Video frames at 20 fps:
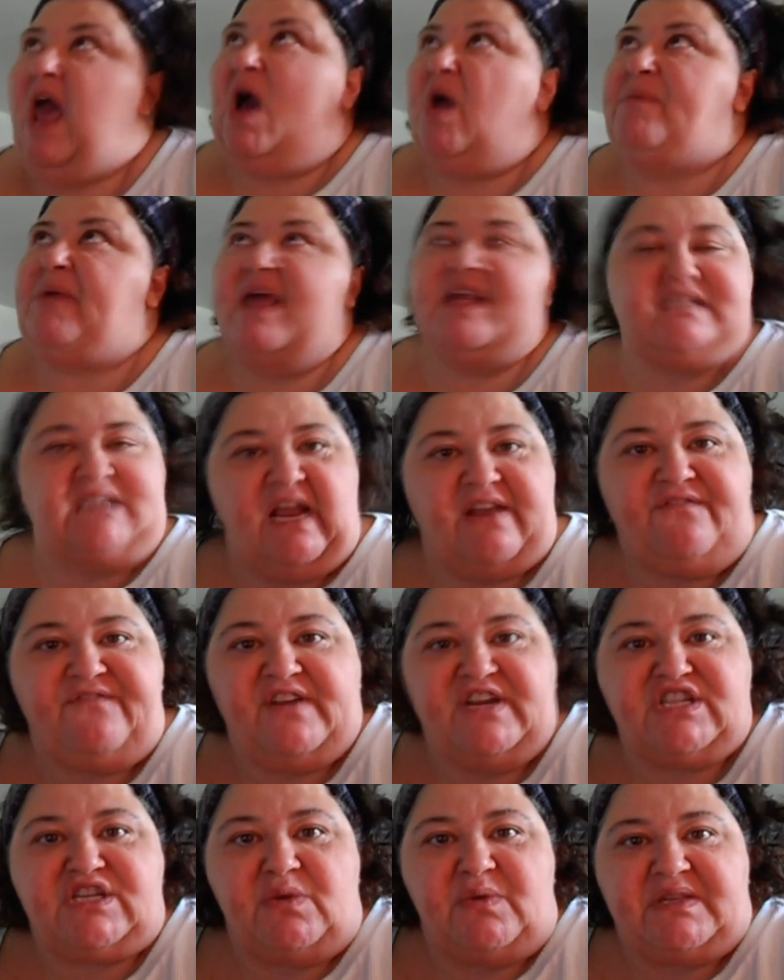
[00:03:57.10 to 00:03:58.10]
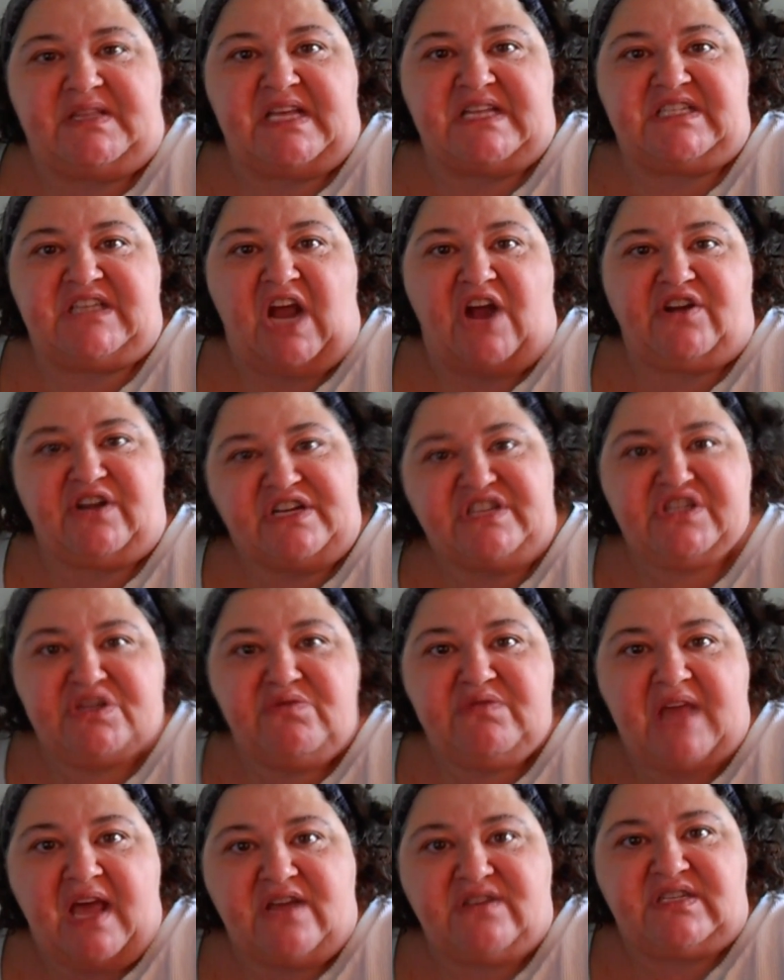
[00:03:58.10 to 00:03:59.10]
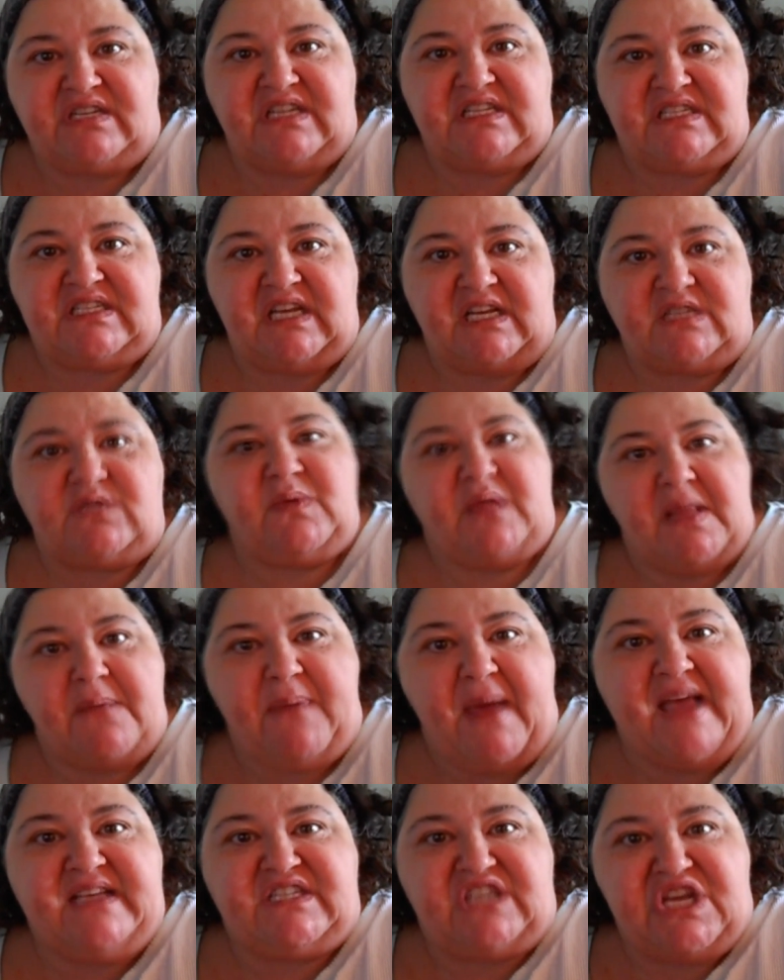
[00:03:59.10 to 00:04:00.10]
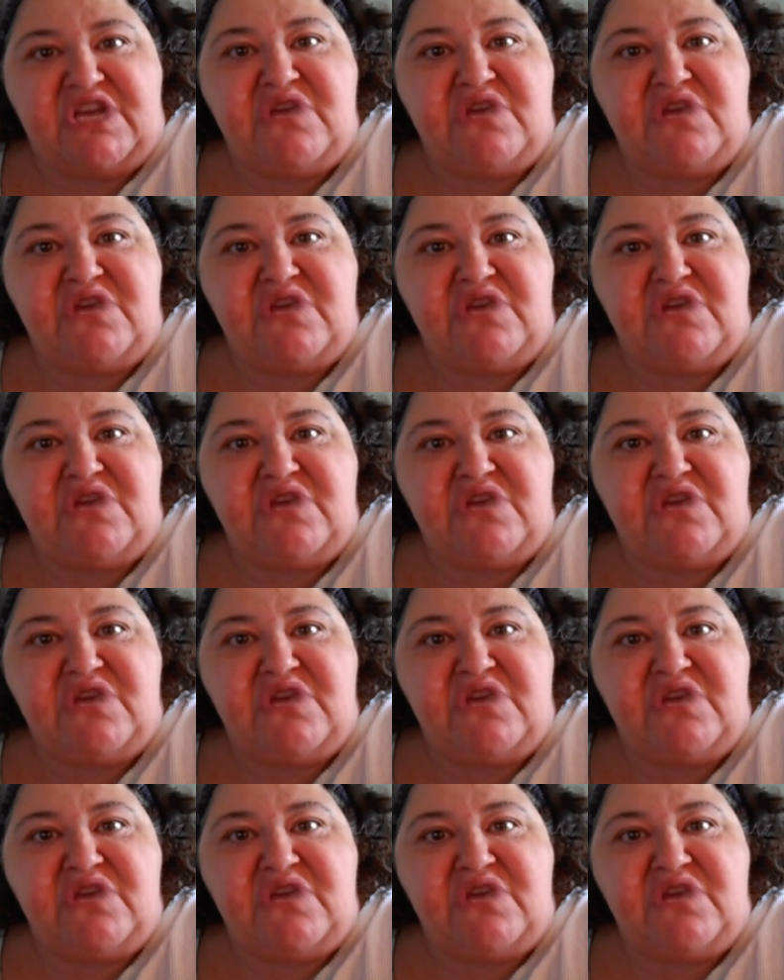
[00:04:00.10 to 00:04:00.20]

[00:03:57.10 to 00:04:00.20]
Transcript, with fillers: Hell bent on finishing what they started in 2006 when they passed